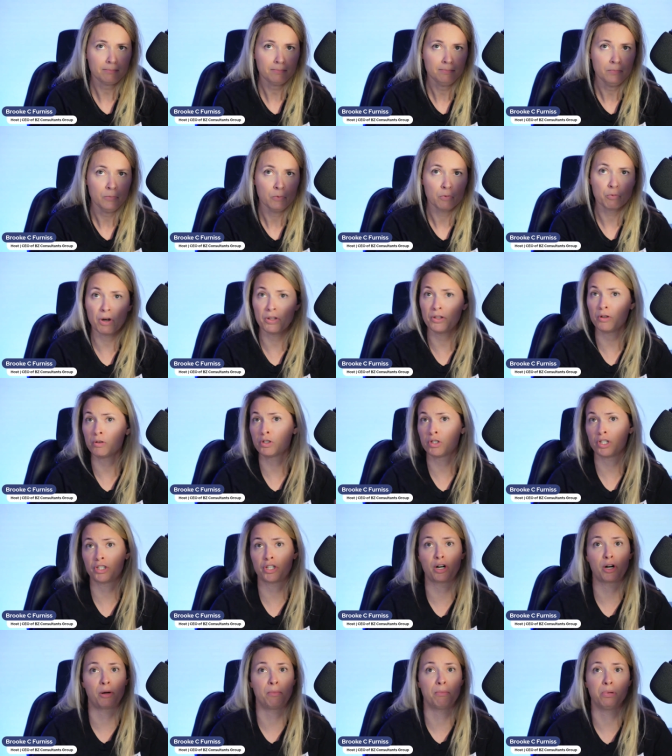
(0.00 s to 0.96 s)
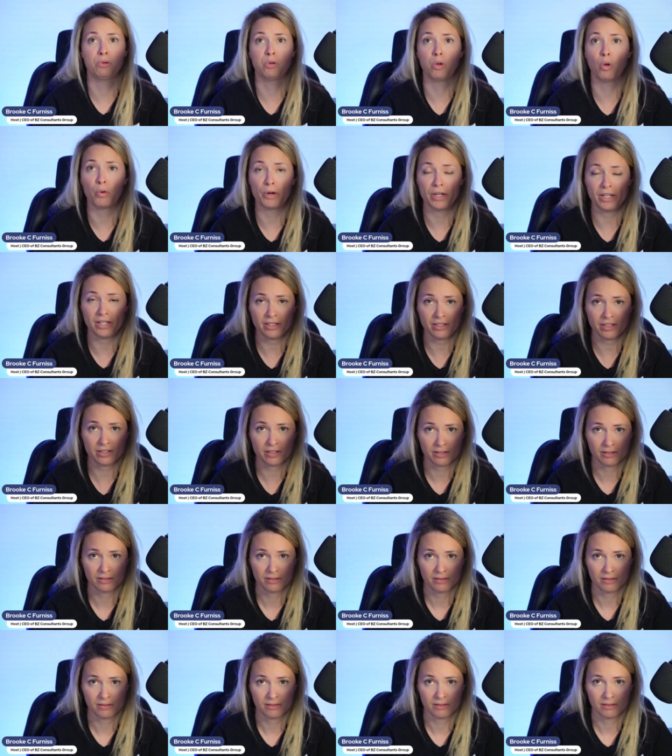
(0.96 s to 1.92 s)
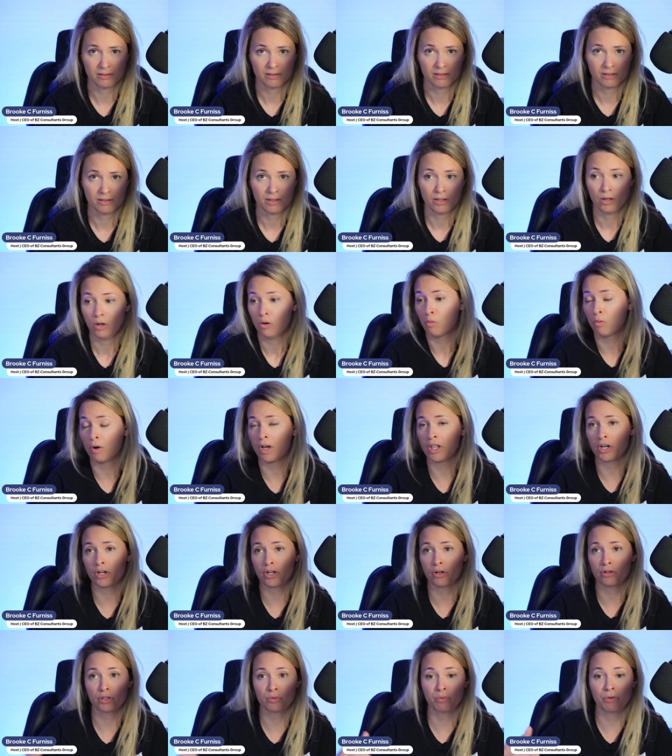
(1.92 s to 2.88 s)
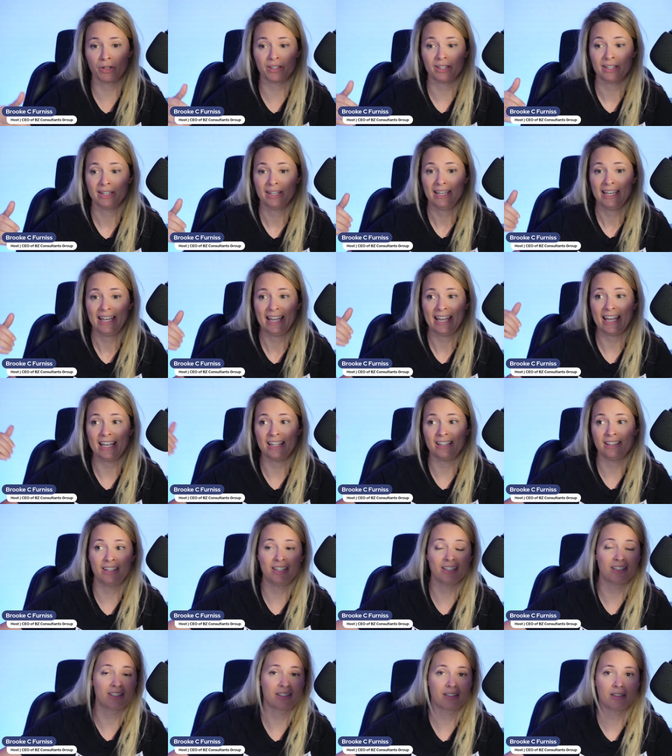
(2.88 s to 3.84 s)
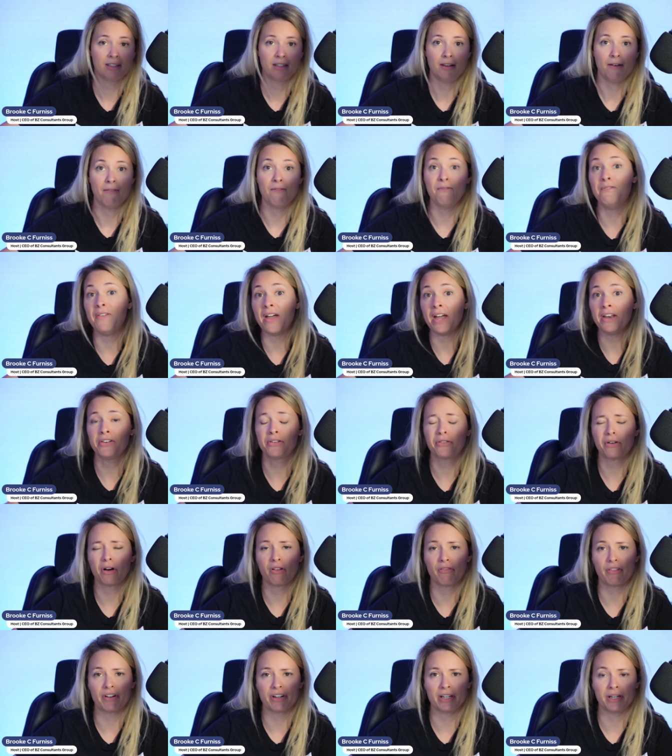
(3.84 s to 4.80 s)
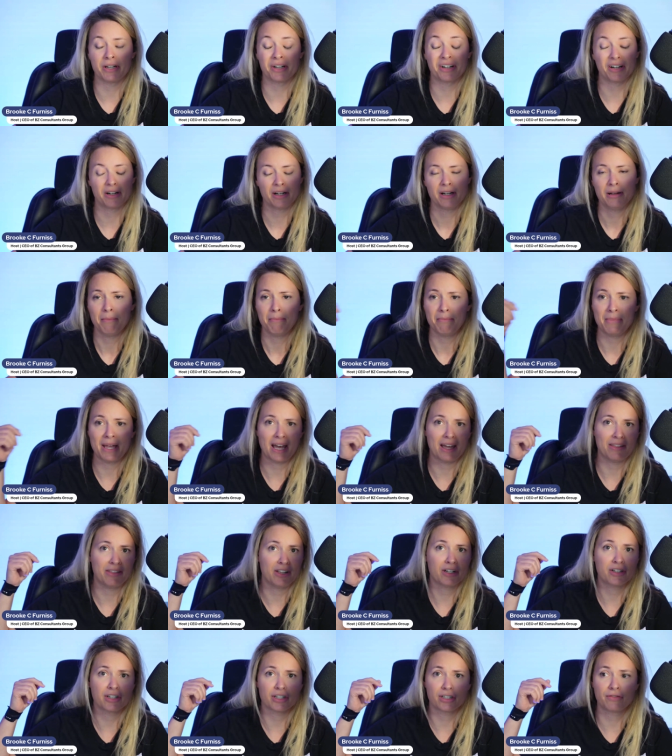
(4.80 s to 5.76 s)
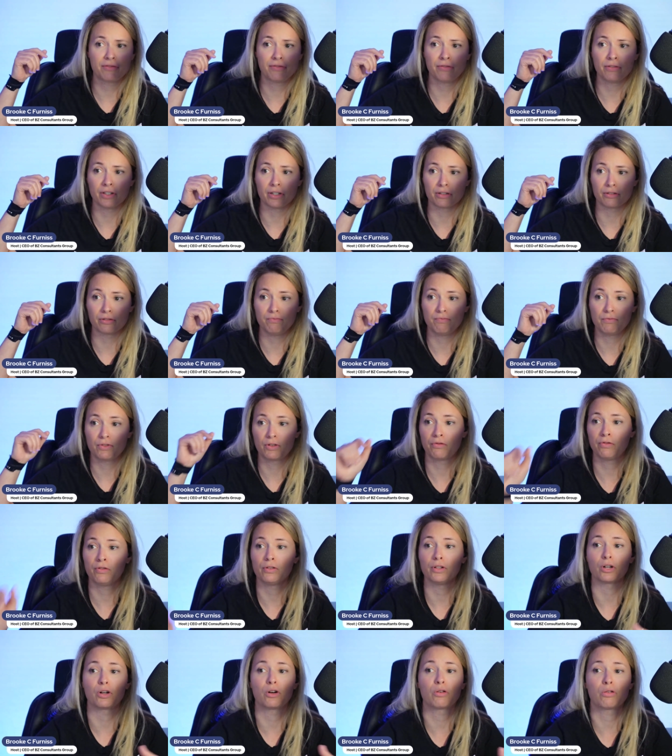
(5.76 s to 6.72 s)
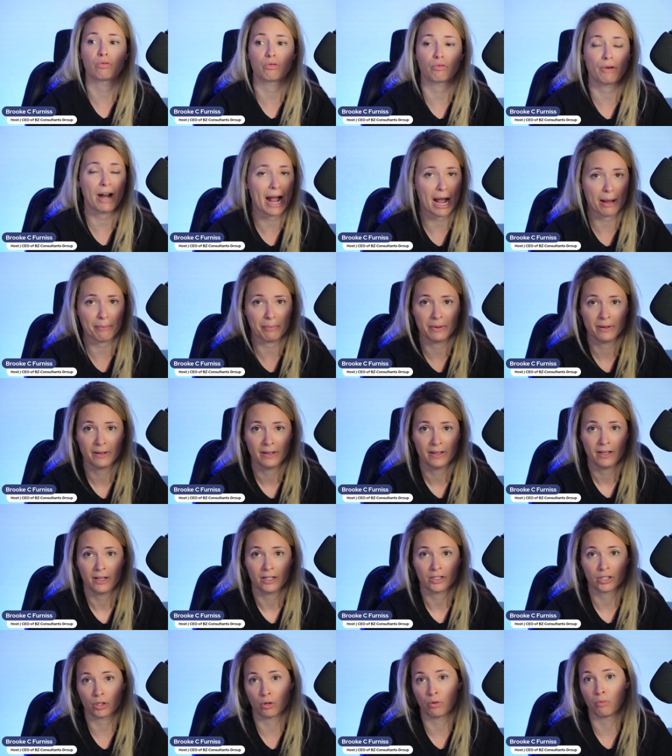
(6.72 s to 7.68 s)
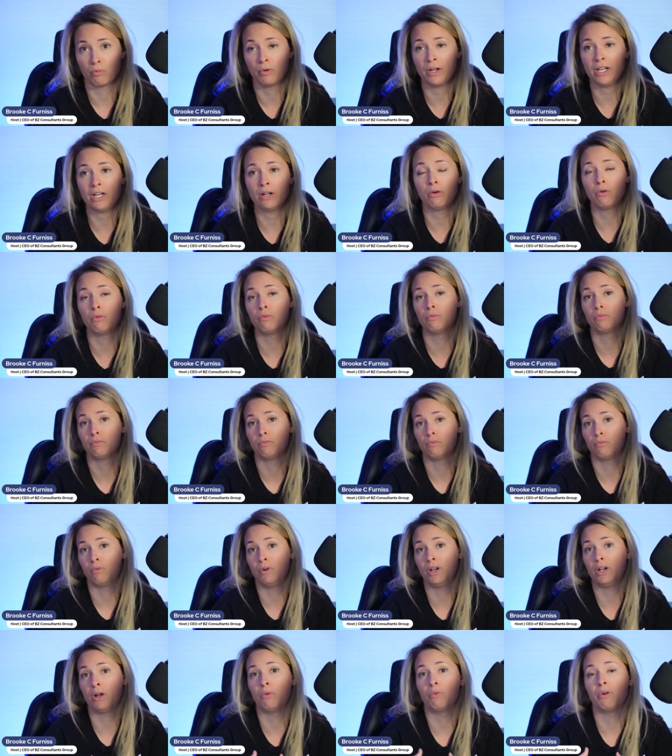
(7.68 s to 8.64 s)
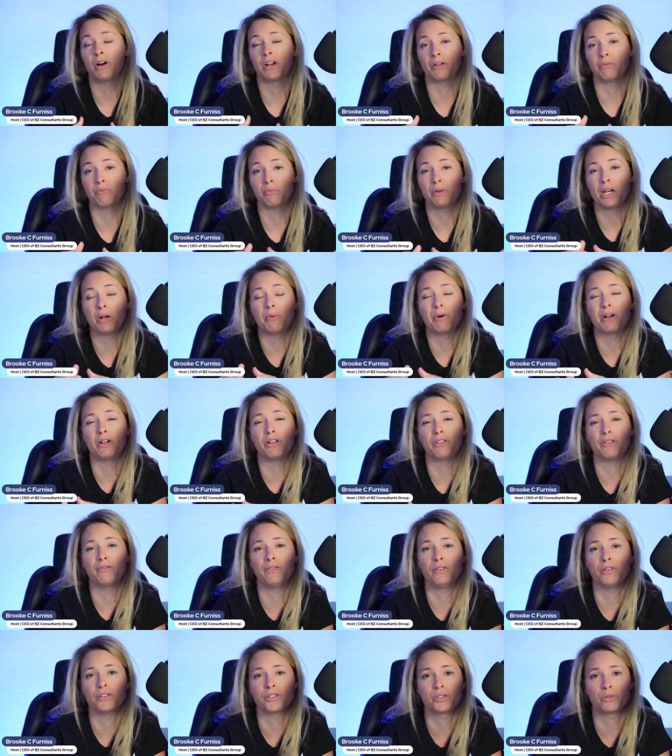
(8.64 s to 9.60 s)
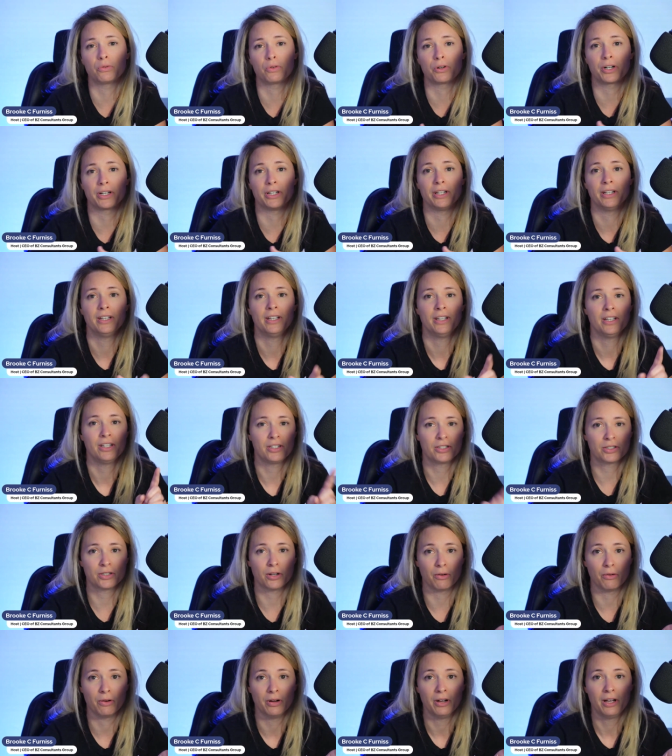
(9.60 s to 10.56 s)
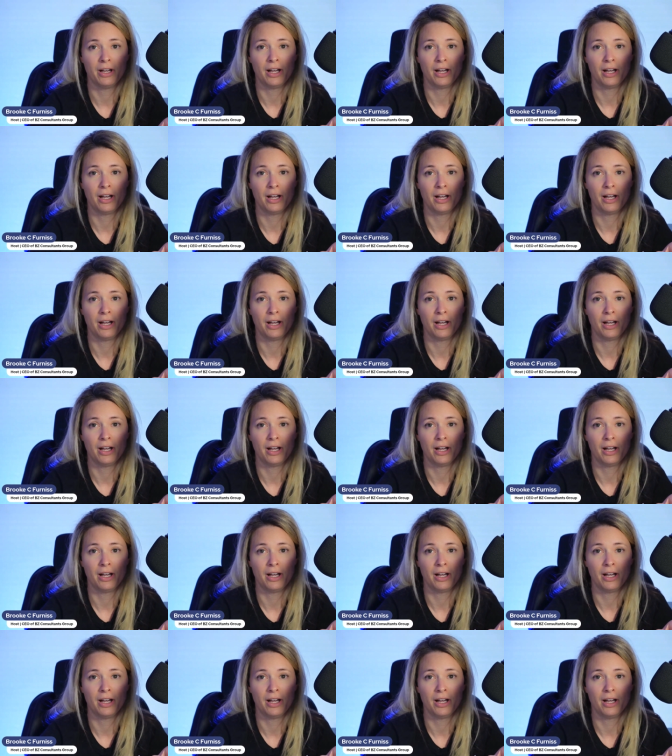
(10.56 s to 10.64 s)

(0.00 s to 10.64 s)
whether it's with our employees, whether it's with, hey, this vendor over here, man, they're just full of crap. So we don't want to know the full story. So I'm